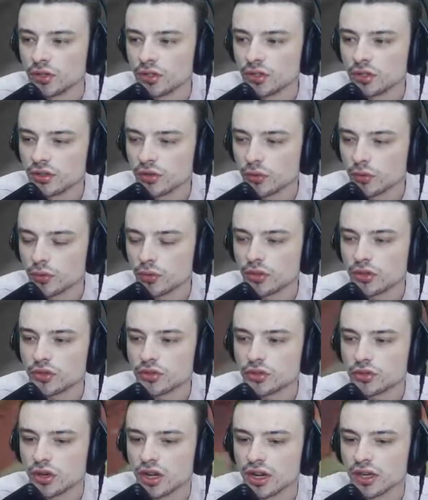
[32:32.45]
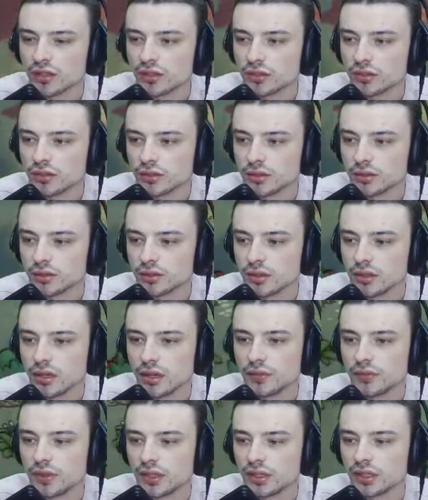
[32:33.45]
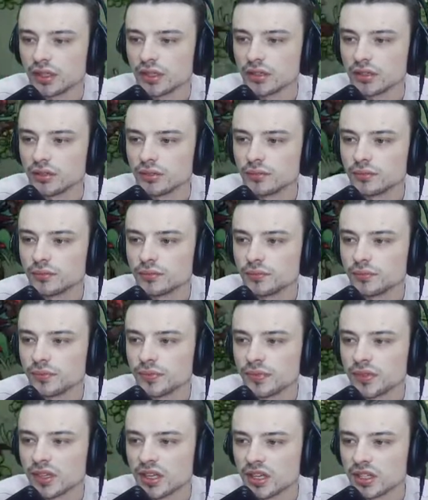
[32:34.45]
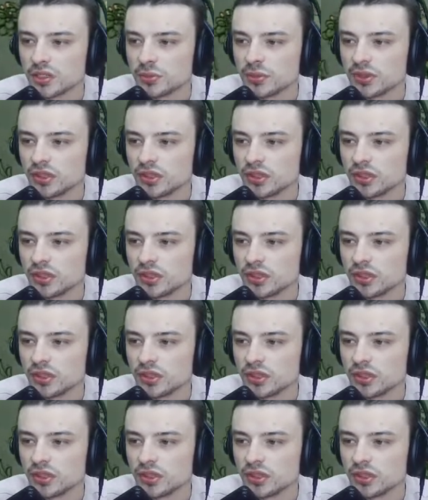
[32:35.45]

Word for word: uh, through the shrine. Oh fuck yeah, dude! Let's speak to